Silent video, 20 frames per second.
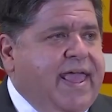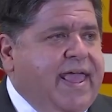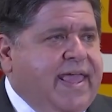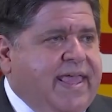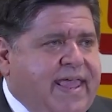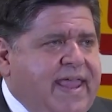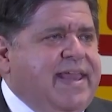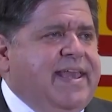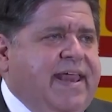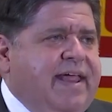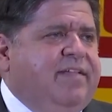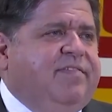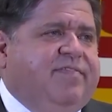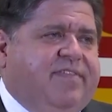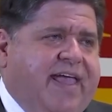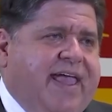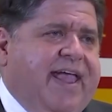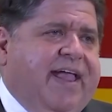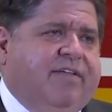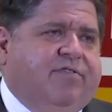He needs
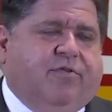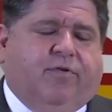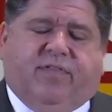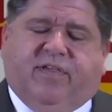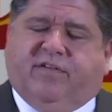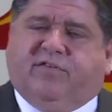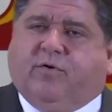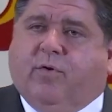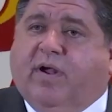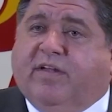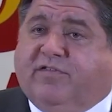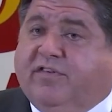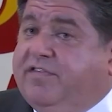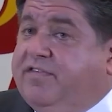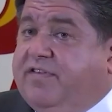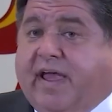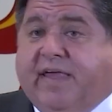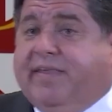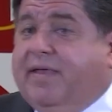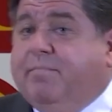to answer these
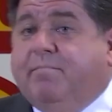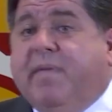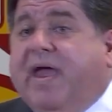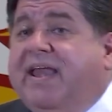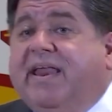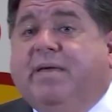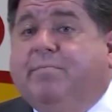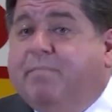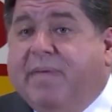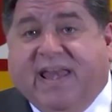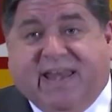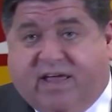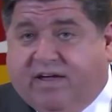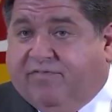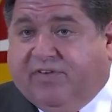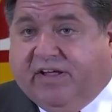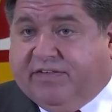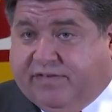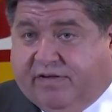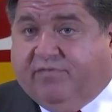questions. I think many, many of
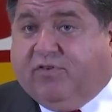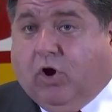us have